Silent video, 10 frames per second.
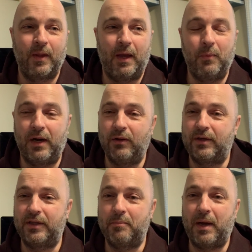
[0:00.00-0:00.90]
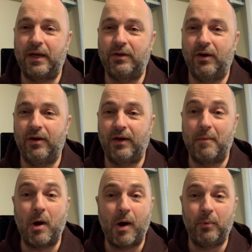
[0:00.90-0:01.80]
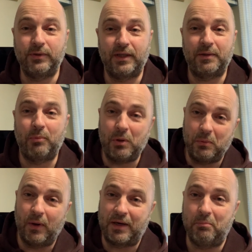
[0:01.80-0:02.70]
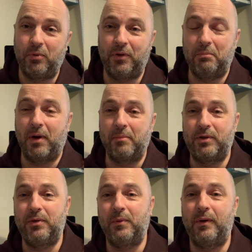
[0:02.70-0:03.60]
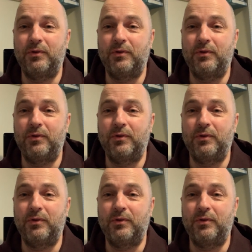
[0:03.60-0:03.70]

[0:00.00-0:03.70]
And when I look in the backyard, I'm almost at the point where I can pull the barbecue out,